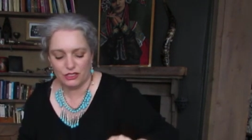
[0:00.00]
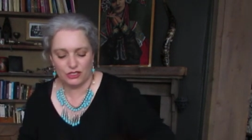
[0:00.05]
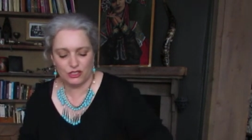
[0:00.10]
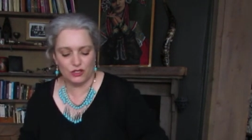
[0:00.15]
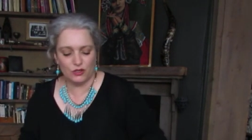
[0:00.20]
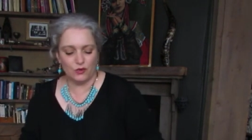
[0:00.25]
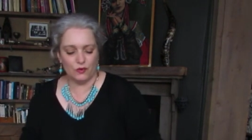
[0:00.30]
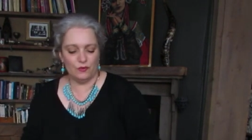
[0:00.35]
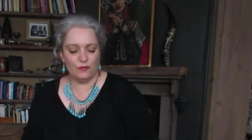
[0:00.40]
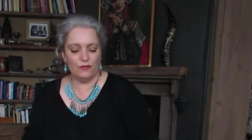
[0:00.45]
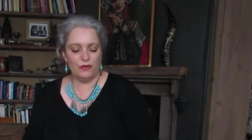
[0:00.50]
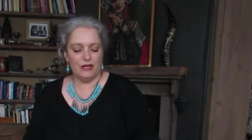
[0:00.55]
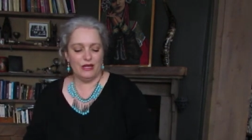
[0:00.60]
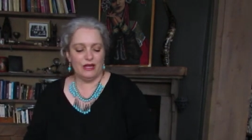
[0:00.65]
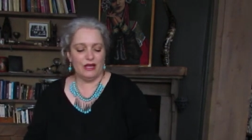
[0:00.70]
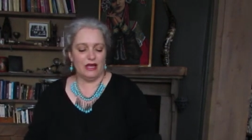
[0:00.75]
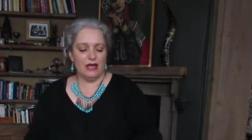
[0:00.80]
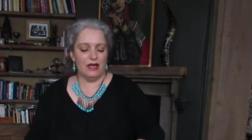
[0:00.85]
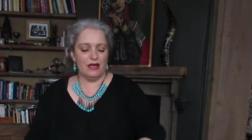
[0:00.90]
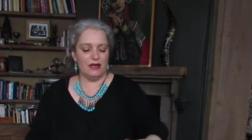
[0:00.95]
So
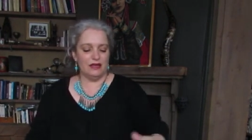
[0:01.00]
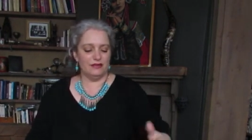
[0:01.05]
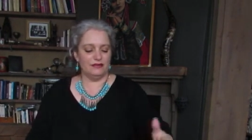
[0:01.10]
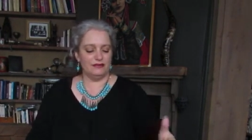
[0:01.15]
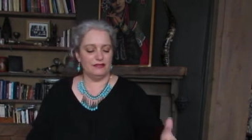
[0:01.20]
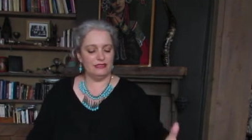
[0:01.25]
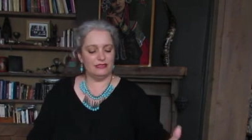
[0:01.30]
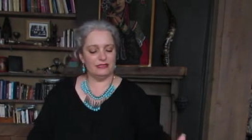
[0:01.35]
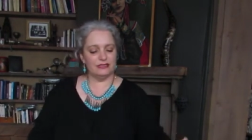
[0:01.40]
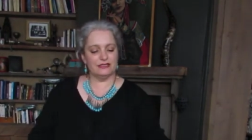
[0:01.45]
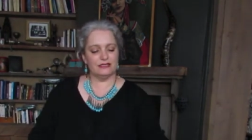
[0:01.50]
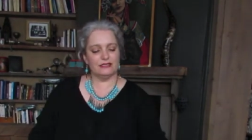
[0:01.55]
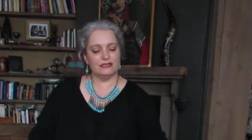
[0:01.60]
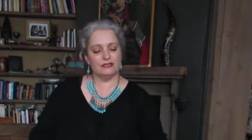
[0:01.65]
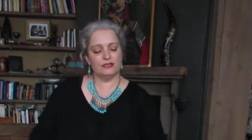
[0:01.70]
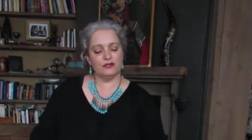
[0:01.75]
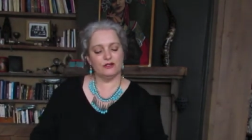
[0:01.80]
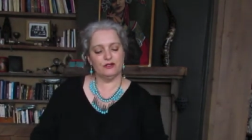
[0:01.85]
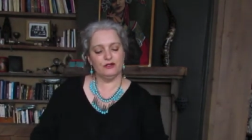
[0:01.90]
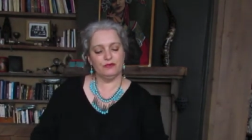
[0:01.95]
uh, this
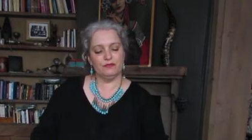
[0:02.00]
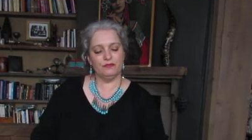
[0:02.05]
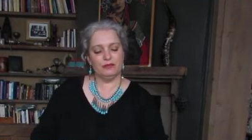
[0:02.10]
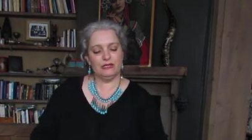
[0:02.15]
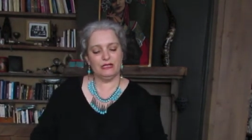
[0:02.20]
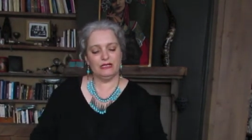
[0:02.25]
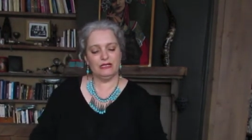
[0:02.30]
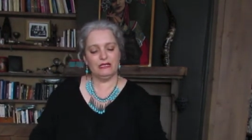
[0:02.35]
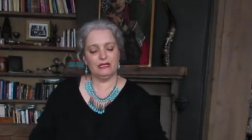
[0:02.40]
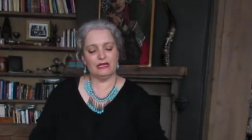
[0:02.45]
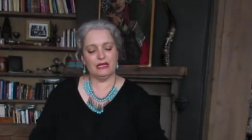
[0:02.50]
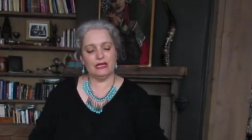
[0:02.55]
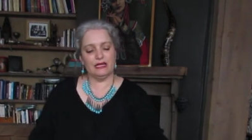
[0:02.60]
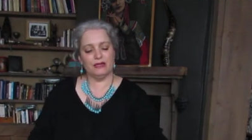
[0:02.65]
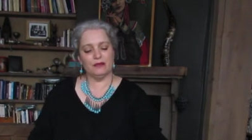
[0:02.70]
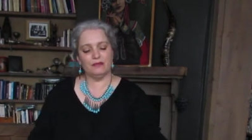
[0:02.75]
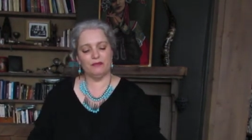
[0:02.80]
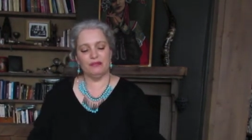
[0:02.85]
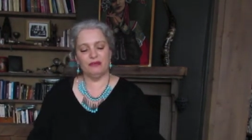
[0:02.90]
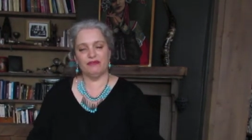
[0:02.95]
could be
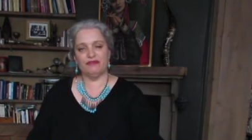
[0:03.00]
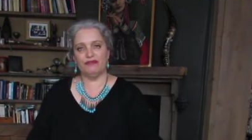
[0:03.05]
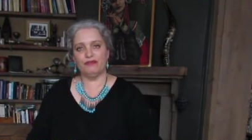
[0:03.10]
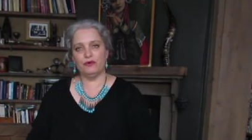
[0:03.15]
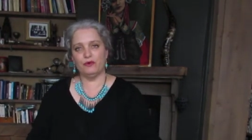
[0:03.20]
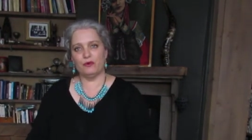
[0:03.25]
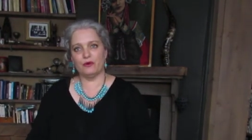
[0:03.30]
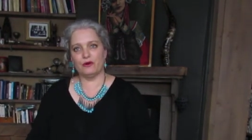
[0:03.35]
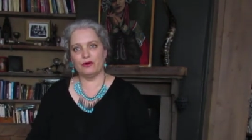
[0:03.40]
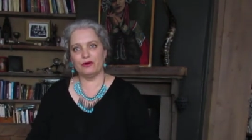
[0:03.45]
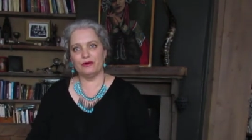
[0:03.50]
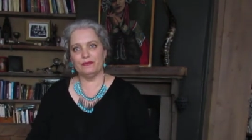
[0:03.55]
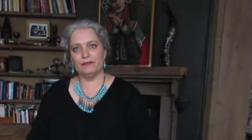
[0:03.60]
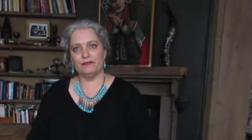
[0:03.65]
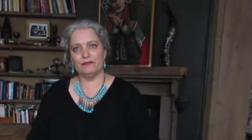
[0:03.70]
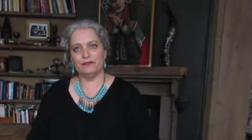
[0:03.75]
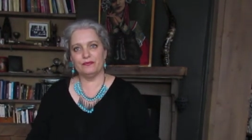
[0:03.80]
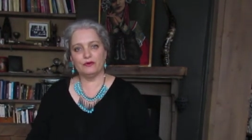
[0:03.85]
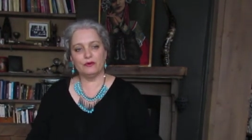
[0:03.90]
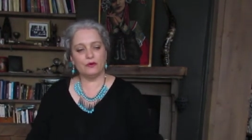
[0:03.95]
like before
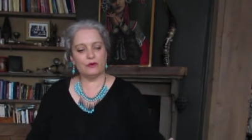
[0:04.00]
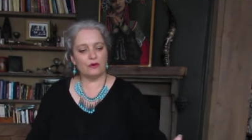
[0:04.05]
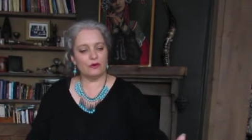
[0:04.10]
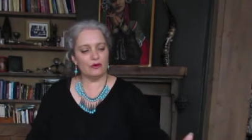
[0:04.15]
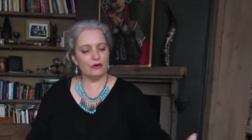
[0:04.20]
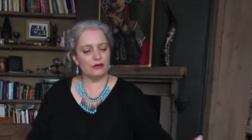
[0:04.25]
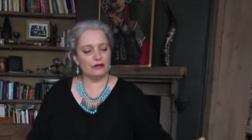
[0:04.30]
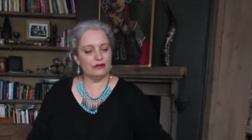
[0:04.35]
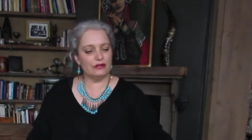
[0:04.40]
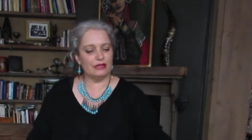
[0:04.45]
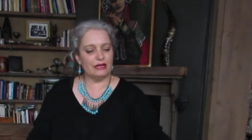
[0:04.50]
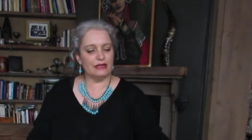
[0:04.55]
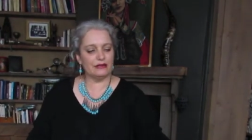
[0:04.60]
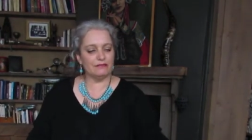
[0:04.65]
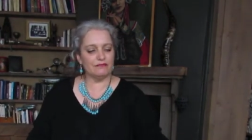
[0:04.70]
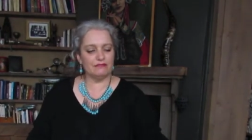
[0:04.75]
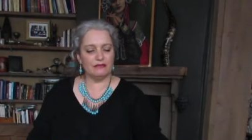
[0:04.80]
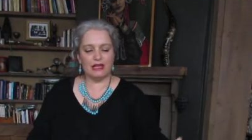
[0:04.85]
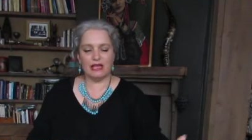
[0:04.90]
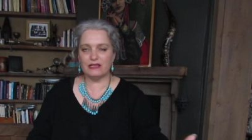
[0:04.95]
or like
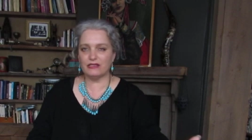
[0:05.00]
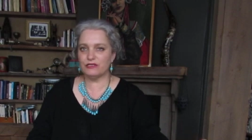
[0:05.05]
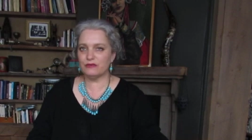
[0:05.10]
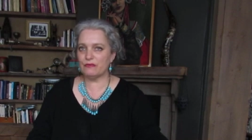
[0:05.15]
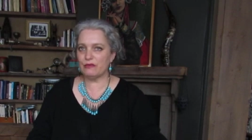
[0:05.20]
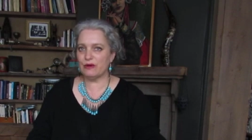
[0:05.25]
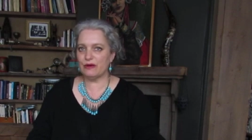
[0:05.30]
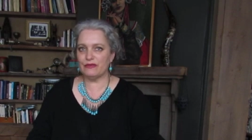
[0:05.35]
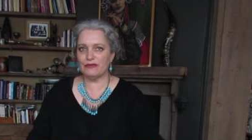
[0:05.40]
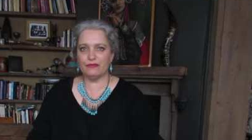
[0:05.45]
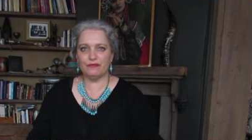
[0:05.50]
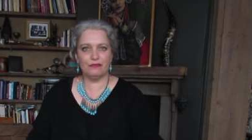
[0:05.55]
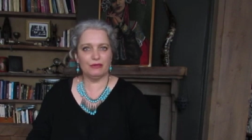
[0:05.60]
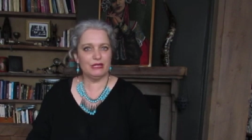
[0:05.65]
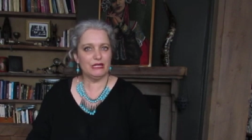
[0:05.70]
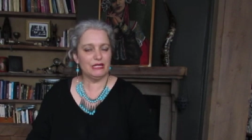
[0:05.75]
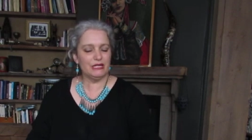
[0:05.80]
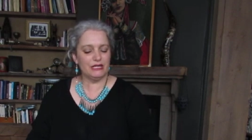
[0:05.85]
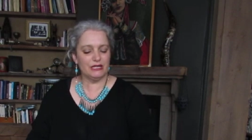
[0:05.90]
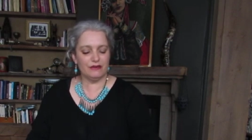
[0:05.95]
last month,
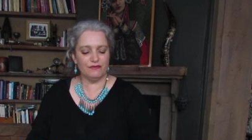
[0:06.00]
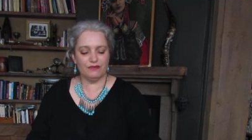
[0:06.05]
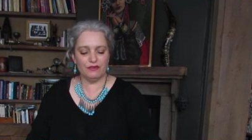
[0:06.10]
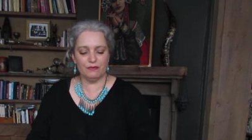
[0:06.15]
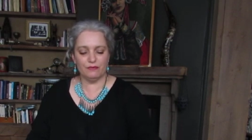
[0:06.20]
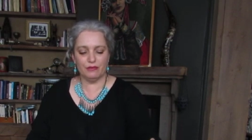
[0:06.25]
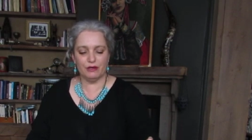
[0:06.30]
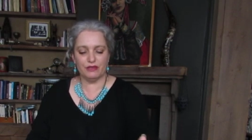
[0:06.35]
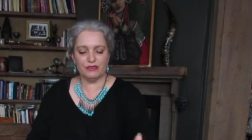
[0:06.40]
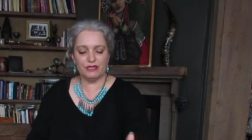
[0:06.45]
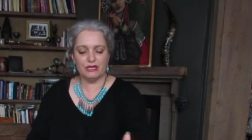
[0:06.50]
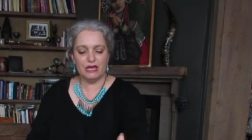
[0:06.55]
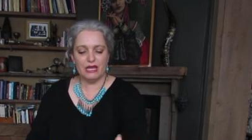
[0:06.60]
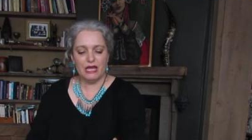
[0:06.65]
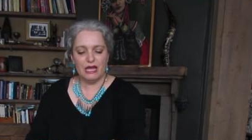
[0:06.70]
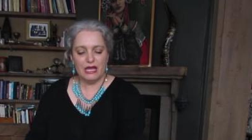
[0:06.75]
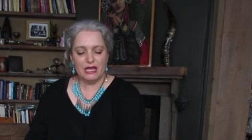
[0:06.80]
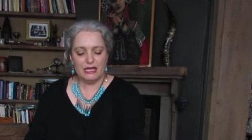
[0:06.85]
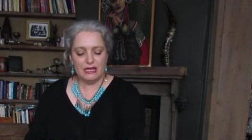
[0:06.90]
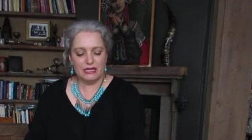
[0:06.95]
beginning of the month.
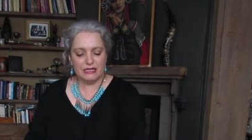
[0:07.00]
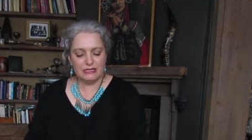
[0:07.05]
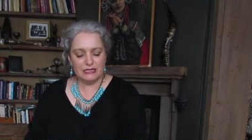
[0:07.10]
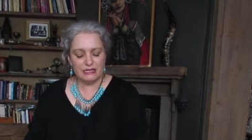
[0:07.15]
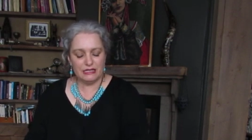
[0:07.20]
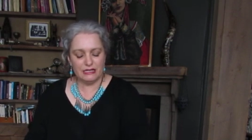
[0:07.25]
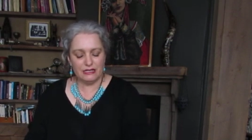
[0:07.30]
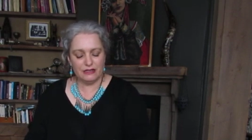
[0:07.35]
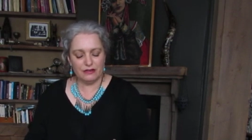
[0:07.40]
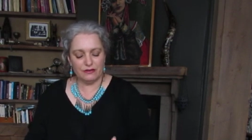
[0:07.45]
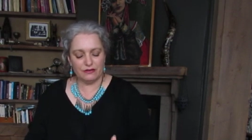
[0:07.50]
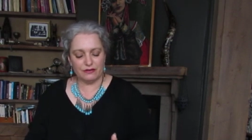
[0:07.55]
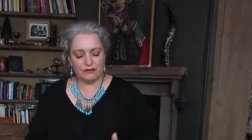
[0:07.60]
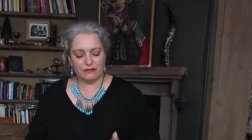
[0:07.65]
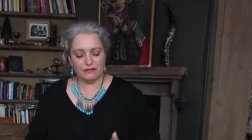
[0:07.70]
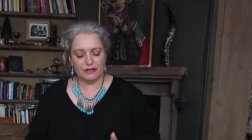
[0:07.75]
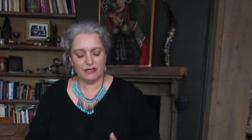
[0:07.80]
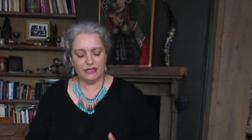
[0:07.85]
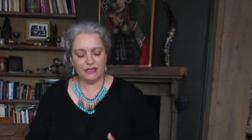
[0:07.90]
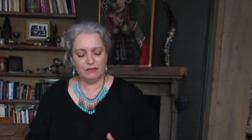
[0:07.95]
And here
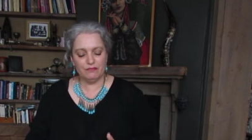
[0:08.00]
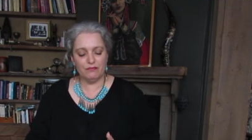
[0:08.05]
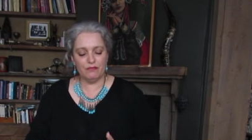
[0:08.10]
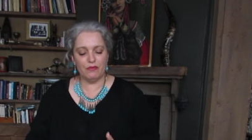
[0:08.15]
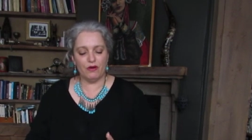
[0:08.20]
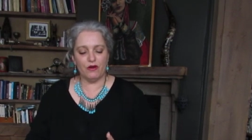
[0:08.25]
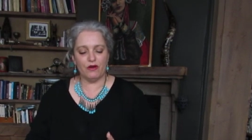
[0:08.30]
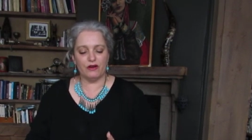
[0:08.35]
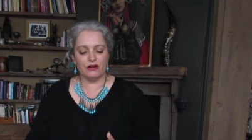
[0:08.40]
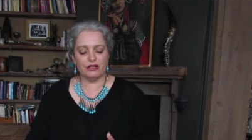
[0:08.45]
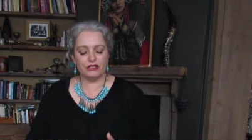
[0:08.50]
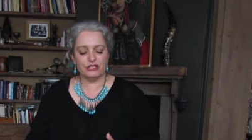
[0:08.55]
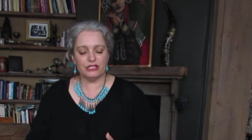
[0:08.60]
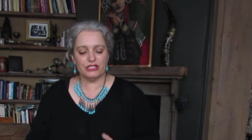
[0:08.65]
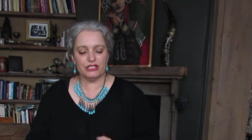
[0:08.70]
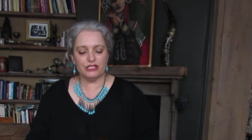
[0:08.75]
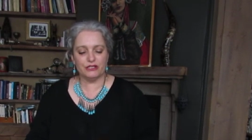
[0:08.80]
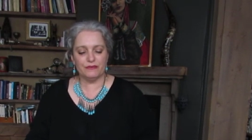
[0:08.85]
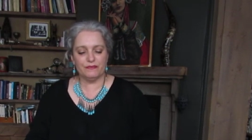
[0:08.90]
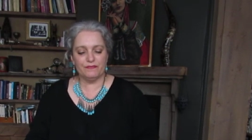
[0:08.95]
in
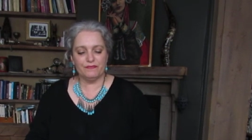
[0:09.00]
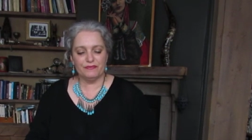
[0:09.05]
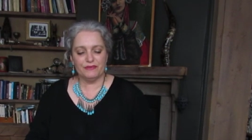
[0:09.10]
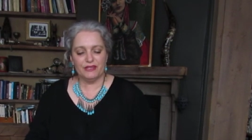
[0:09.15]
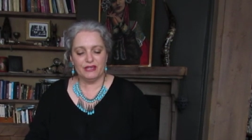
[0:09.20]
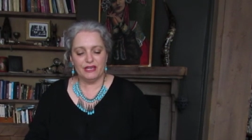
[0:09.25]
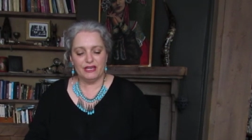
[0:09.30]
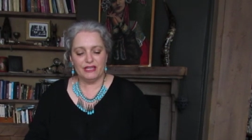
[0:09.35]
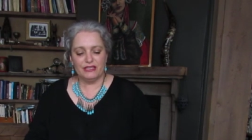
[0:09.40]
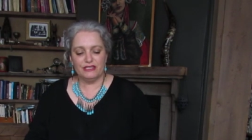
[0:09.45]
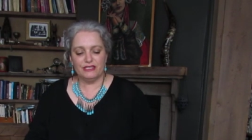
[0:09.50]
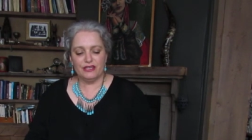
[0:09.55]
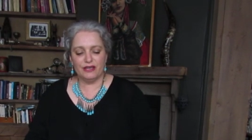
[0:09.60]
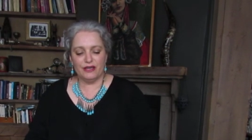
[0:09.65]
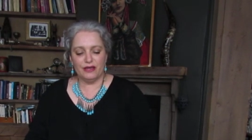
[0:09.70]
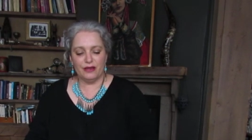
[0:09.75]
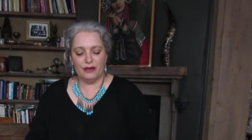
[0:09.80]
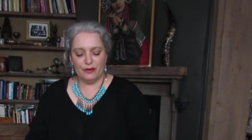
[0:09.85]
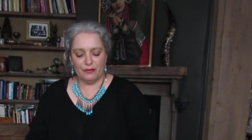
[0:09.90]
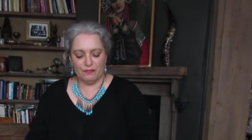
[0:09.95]
March,
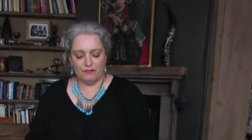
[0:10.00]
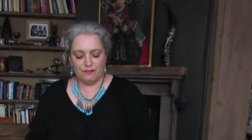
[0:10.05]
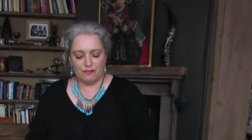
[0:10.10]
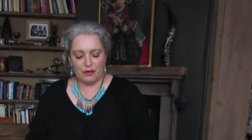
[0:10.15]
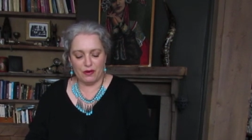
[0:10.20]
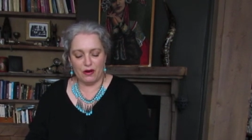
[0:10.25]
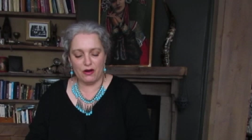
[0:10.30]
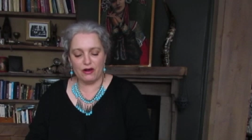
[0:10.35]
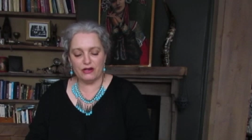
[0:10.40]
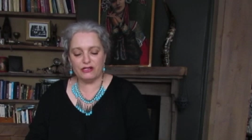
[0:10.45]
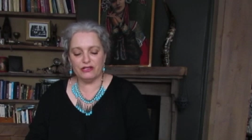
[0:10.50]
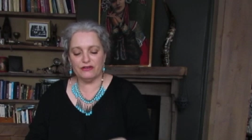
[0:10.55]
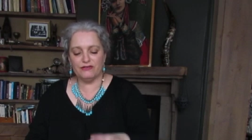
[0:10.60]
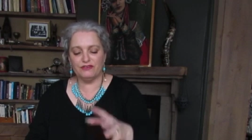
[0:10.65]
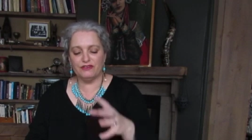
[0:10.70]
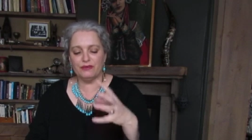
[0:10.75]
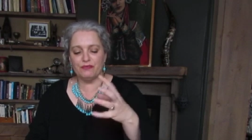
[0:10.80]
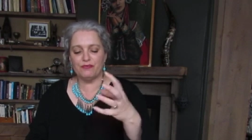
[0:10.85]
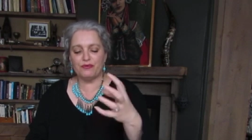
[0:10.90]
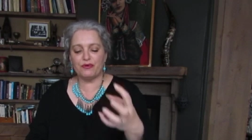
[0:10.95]
the part of
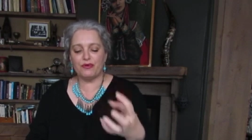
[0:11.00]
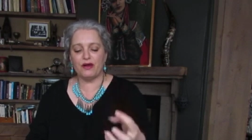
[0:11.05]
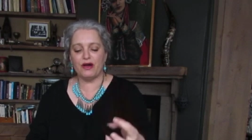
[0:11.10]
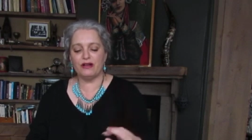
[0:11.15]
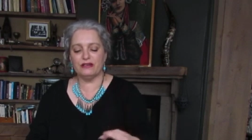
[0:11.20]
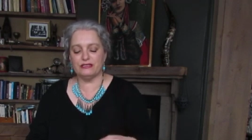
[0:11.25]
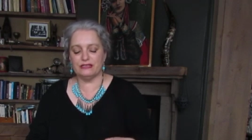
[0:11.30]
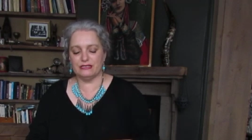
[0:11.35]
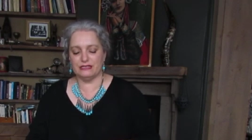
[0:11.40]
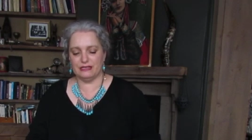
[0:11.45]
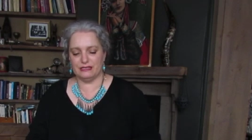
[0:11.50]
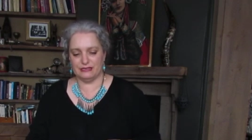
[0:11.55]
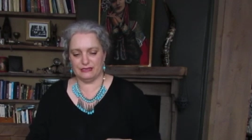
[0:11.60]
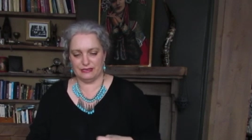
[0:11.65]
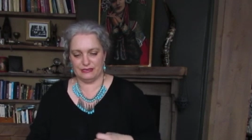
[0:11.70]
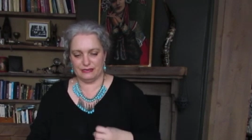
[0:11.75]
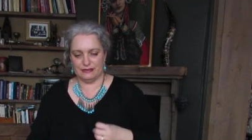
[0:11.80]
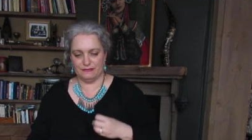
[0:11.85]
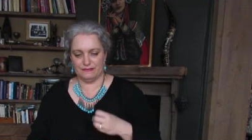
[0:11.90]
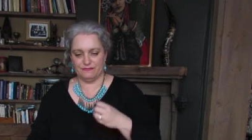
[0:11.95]
the
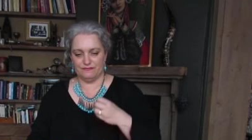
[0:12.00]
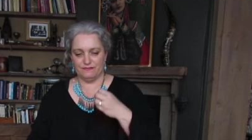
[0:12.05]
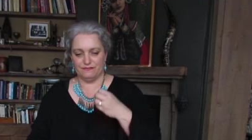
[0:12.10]
process